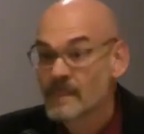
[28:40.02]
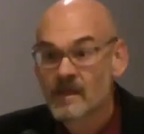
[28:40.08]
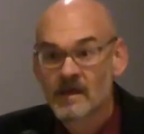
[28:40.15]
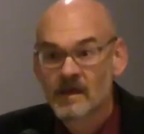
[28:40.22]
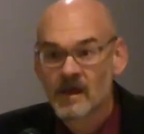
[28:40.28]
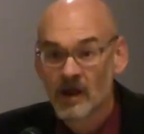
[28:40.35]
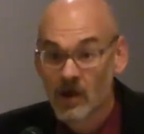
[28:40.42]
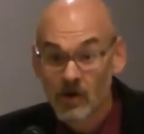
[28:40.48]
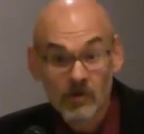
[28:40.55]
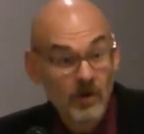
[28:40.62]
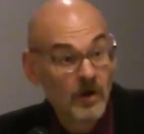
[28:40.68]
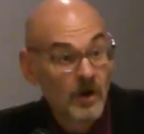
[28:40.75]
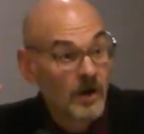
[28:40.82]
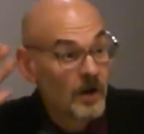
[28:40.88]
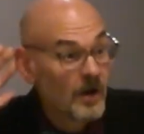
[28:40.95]
Hello?
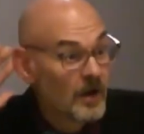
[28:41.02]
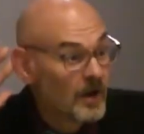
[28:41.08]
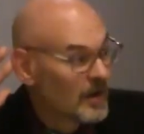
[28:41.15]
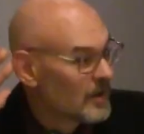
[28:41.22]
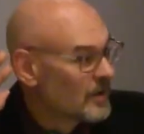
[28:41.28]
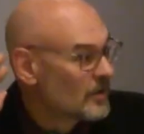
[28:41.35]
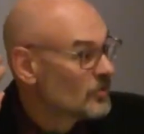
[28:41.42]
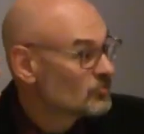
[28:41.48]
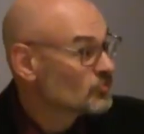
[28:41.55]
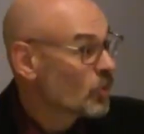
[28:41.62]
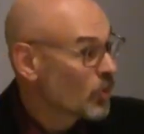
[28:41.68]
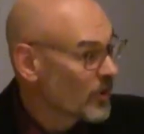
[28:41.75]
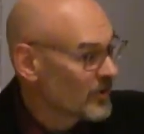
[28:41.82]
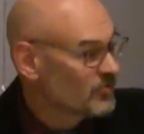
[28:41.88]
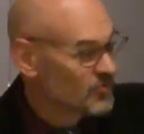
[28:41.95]

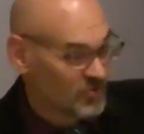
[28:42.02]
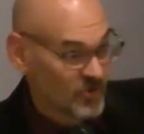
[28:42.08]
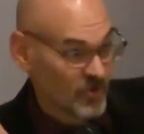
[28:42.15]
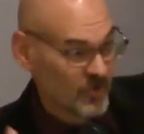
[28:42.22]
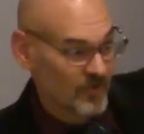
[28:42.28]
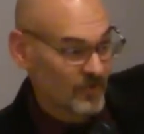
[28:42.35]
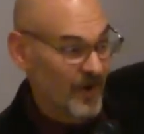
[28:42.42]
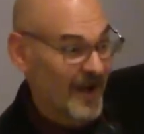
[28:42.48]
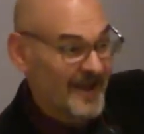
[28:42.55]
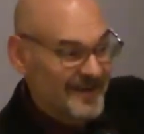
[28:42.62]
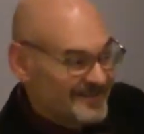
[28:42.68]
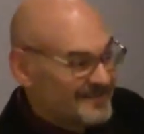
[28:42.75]
Towards you, right?